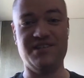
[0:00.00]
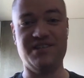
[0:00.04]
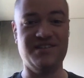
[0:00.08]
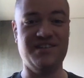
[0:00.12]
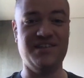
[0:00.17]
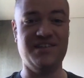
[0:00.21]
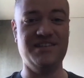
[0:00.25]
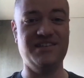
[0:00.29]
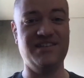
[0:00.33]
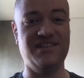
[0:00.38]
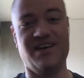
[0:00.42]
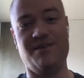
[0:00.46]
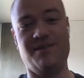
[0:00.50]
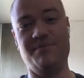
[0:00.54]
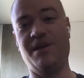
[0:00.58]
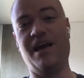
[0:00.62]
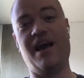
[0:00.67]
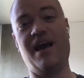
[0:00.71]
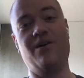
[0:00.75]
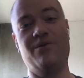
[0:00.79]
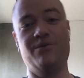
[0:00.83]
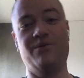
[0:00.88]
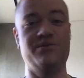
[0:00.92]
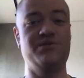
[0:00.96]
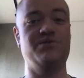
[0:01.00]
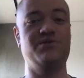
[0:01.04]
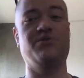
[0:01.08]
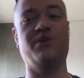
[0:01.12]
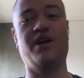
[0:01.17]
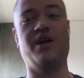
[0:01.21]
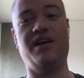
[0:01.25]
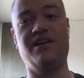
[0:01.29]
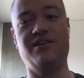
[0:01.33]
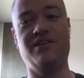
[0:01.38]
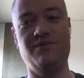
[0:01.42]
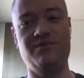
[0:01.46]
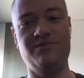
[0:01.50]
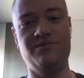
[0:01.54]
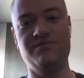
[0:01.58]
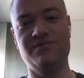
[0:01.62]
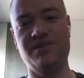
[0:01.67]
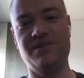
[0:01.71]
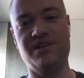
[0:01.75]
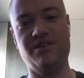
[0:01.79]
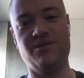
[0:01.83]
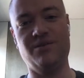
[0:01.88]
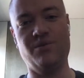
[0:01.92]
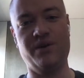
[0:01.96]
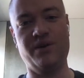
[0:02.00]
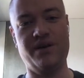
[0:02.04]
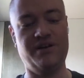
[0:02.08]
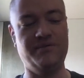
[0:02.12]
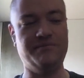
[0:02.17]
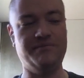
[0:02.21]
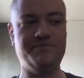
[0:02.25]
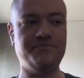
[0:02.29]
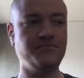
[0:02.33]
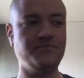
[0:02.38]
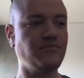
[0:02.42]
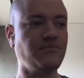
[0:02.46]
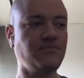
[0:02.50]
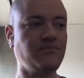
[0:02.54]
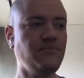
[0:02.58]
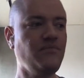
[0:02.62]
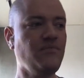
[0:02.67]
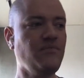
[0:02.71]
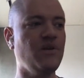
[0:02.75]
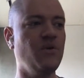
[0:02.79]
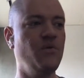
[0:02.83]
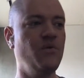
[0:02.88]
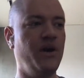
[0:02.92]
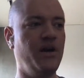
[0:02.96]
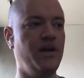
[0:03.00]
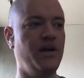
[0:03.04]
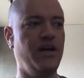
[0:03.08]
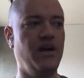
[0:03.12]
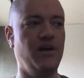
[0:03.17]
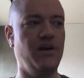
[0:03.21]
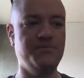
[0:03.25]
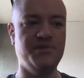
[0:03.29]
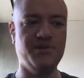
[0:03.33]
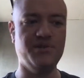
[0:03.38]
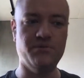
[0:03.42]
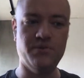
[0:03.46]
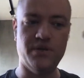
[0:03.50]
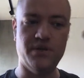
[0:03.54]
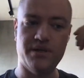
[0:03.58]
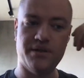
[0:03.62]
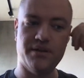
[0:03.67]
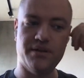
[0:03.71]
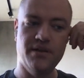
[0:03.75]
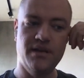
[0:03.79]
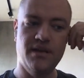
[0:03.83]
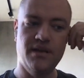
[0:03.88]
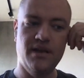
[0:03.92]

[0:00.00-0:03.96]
and then tell me how it was great and what it helped you with.